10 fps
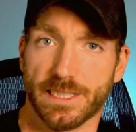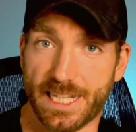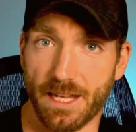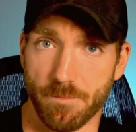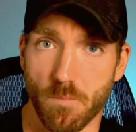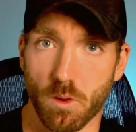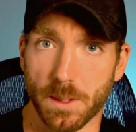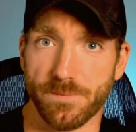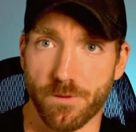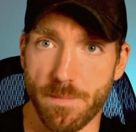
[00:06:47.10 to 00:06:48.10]
get more
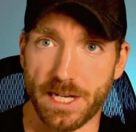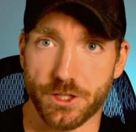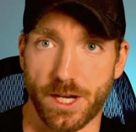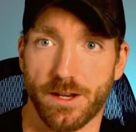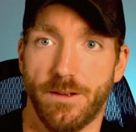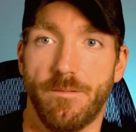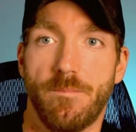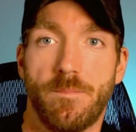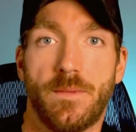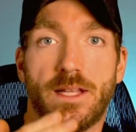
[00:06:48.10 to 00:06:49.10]
information.
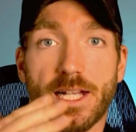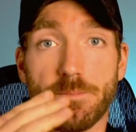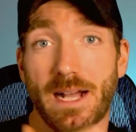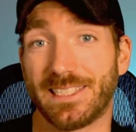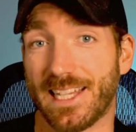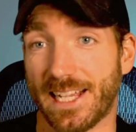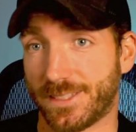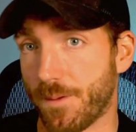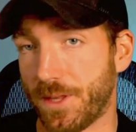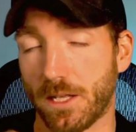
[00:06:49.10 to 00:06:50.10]
And by saying
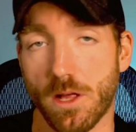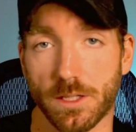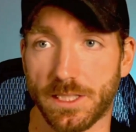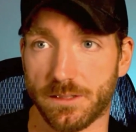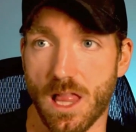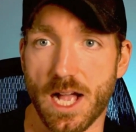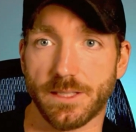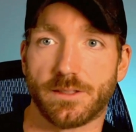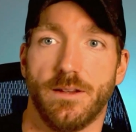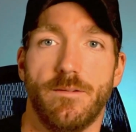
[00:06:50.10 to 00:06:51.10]
something along these
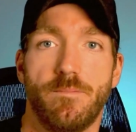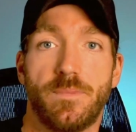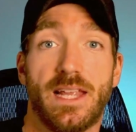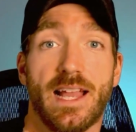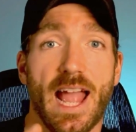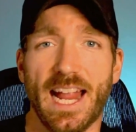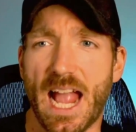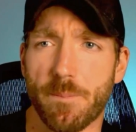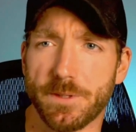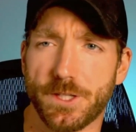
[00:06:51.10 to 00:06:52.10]
lines, hey,
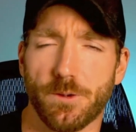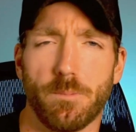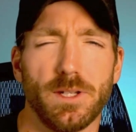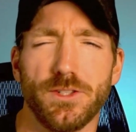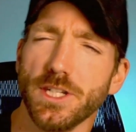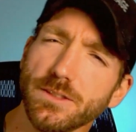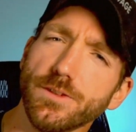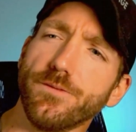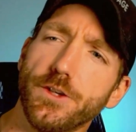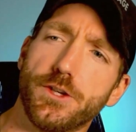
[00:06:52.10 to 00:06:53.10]
happy to, but just
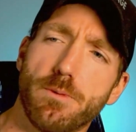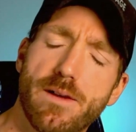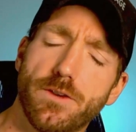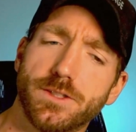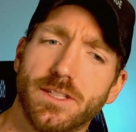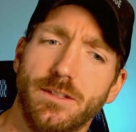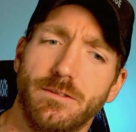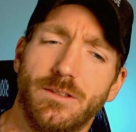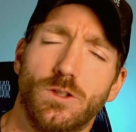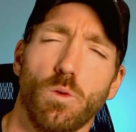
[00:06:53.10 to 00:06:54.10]
for future reference,
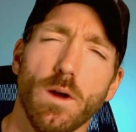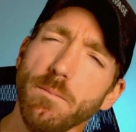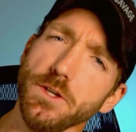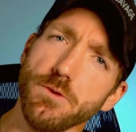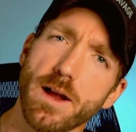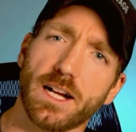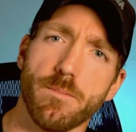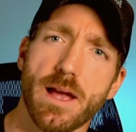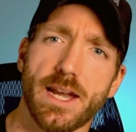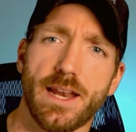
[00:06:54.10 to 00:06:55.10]
when would you
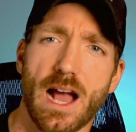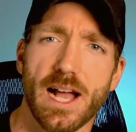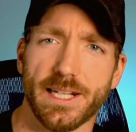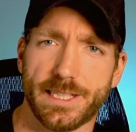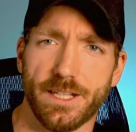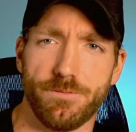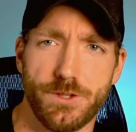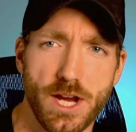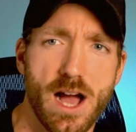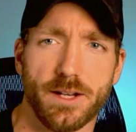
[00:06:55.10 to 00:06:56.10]
recommend I give
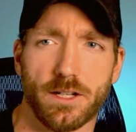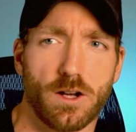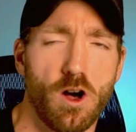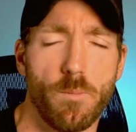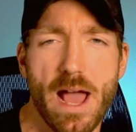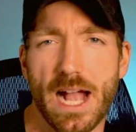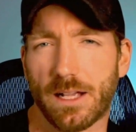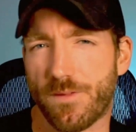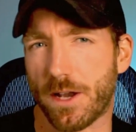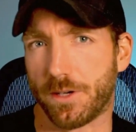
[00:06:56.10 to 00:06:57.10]
John a call back
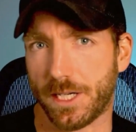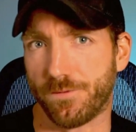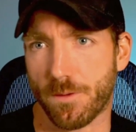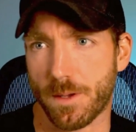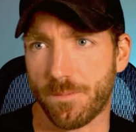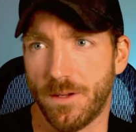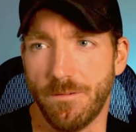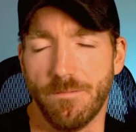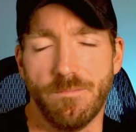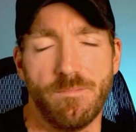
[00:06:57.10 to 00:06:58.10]
if I don't hear from him?
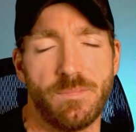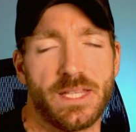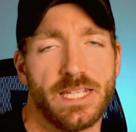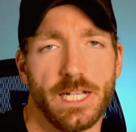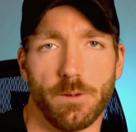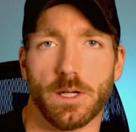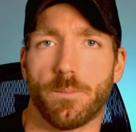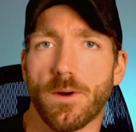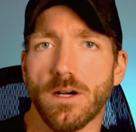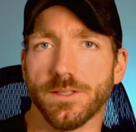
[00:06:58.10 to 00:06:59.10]
And you want
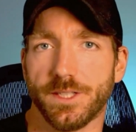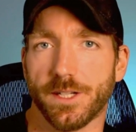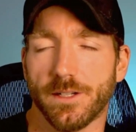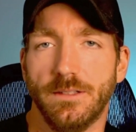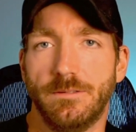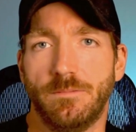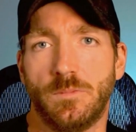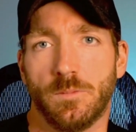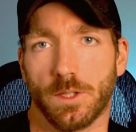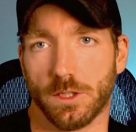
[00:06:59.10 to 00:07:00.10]
to pause here
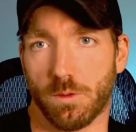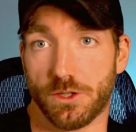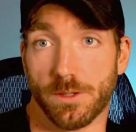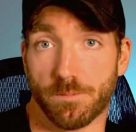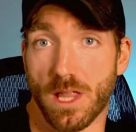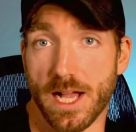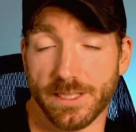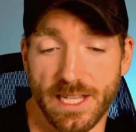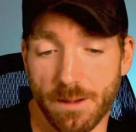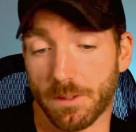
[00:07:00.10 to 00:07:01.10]
because what you're implying
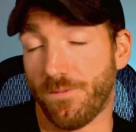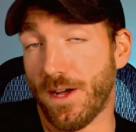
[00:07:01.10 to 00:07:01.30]
is, hey, I'm going to